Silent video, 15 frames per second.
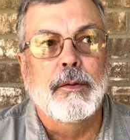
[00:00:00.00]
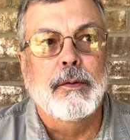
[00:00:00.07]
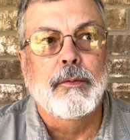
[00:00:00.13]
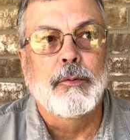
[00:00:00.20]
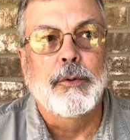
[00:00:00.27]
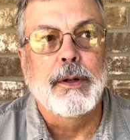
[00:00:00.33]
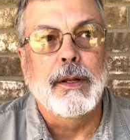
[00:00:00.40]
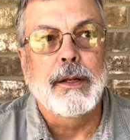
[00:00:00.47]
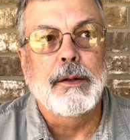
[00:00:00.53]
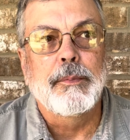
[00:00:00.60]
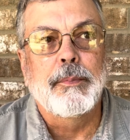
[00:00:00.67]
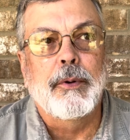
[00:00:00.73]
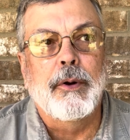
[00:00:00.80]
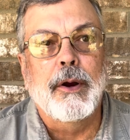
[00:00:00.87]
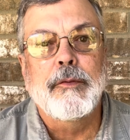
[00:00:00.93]
We need to
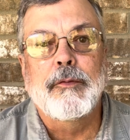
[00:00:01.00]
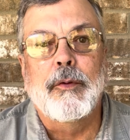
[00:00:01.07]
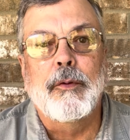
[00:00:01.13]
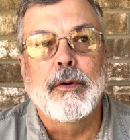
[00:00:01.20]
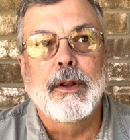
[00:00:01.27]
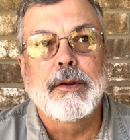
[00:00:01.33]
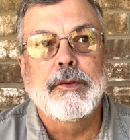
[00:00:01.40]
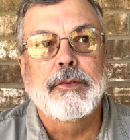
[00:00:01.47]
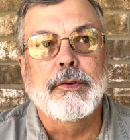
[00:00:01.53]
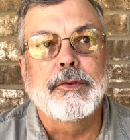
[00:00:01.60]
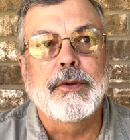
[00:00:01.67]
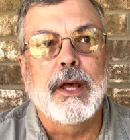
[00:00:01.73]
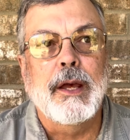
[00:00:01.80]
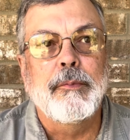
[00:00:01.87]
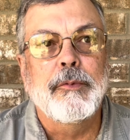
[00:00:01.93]
pray for Lisa
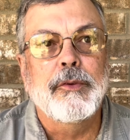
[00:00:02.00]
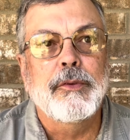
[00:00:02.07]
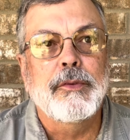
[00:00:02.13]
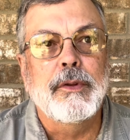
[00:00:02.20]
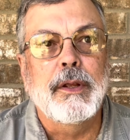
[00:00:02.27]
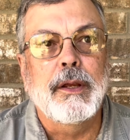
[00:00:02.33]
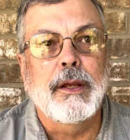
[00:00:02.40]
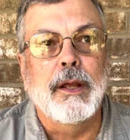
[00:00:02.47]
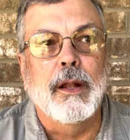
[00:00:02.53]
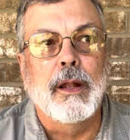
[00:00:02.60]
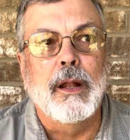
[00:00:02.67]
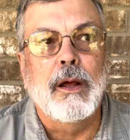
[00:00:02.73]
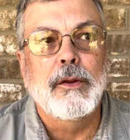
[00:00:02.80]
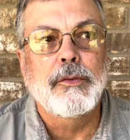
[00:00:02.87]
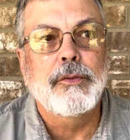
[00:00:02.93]
Simons, Nikki
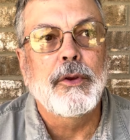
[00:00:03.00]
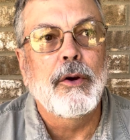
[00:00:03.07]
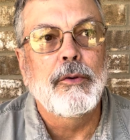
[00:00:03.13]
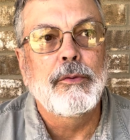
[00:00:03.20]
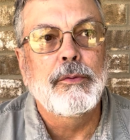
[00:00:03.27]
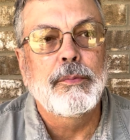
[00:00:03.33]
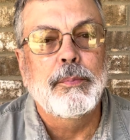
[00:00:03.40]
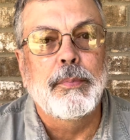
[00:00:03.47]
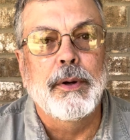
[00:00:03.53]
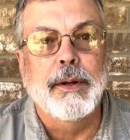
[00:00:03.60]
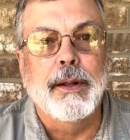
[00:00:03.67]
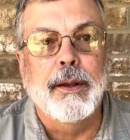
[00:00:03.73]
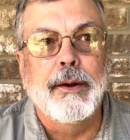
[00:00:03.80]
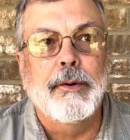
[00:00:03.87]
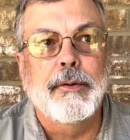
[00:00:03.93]
Alonzo,
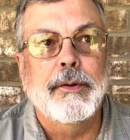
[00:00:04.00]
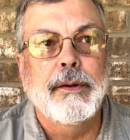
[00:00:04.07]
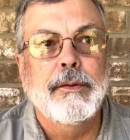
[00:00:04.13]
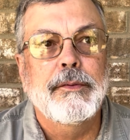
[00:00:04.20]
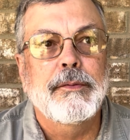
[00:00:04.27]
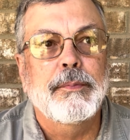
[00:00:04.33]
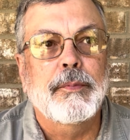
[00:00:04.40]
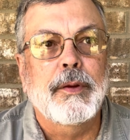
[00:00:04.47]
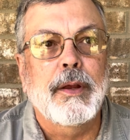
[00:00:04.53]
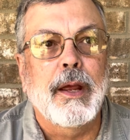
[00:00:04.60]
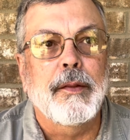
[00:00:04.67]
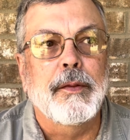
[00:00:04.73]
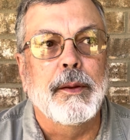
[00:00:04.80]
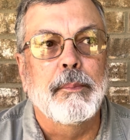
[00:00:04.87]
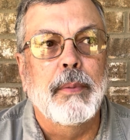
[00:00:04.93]
Brenda Elkins,
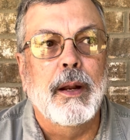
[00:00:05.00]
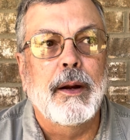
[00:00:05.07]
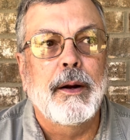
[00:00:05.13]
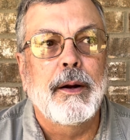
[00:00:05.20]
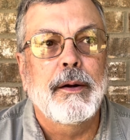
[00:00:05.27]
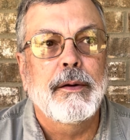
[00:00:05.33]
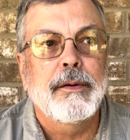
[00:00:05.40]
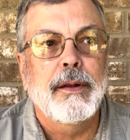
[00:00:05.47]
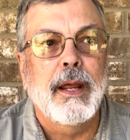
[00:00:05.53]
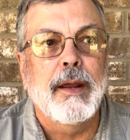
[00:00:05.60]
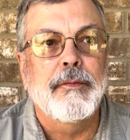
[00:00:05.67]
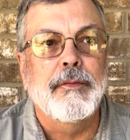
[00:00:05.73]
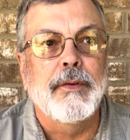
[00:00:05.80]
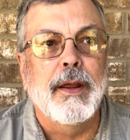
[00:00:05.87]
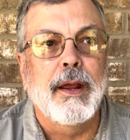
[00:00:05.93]
Kathy Blair,
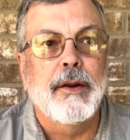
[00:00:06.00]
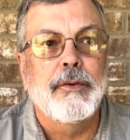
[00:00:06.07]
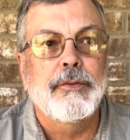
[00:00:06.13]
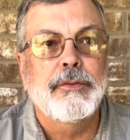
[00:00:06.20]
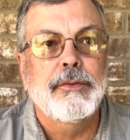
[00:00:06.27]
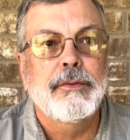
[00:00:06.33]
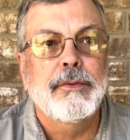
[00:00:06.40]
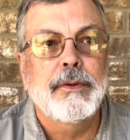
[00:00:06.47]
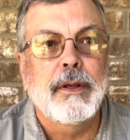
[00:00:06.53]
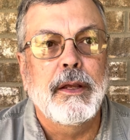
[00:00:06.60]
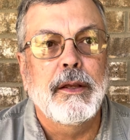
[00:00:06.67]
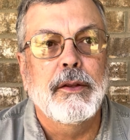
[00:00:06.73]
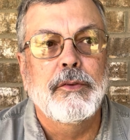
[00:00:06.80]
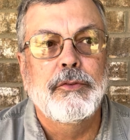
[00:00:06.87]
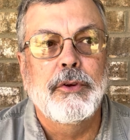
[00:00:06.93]
Daphne Anderson,
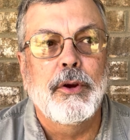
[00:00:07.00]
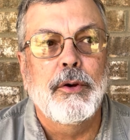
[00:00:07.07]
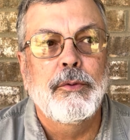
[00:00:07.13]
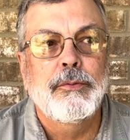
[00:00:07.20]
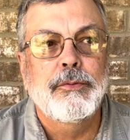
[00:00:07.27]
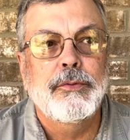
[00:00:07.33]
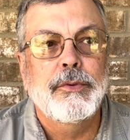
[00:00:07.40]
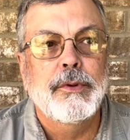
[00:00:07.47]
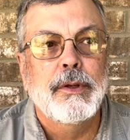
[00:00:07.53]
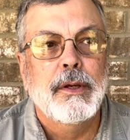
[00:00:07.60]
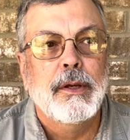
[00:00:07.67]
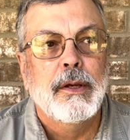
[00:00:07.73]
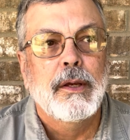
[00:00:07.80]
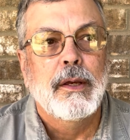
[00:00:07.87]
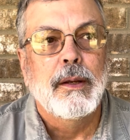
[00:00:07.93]
Ken Jones,
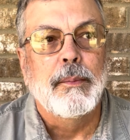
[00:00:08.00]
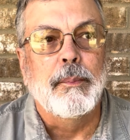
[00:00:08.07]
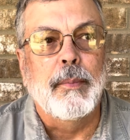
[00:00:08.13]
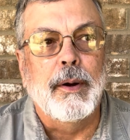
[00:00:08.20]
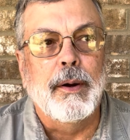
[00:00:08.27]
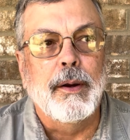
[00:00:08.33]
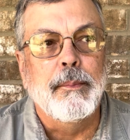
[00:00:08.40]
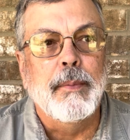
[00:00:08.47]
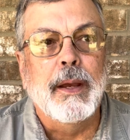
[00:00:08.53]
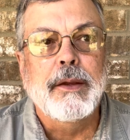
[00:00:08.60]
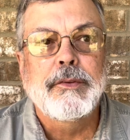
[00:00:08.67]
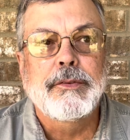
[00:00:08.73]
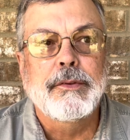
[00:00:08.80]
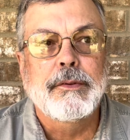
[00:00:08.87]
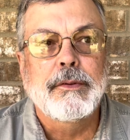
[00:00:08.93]
Mary
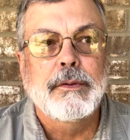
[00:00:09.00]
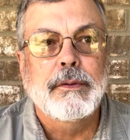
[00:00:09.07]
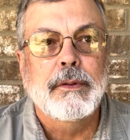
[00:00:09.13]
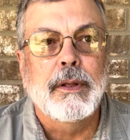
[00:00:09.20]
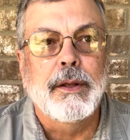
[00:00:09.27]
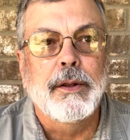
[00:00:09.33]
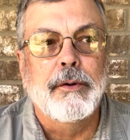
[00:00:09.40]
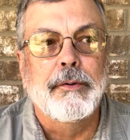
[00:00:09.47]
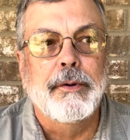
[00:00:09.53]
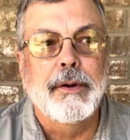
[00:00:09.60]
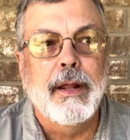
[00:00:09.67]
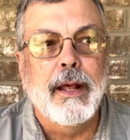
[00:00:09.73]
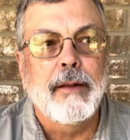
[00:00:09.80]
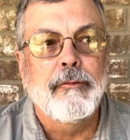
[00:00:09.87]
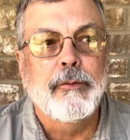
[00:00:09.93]
Mason, Hillary
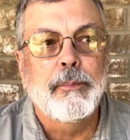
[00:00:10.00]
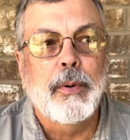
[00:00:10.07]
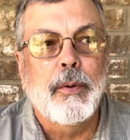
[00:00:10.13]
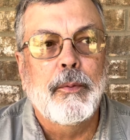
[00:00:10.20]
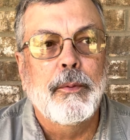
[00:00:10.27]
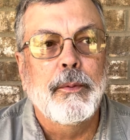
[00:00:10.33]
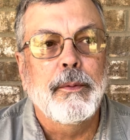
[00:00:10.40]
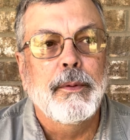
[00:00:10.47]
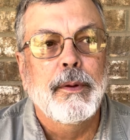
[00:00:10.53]
Davenport,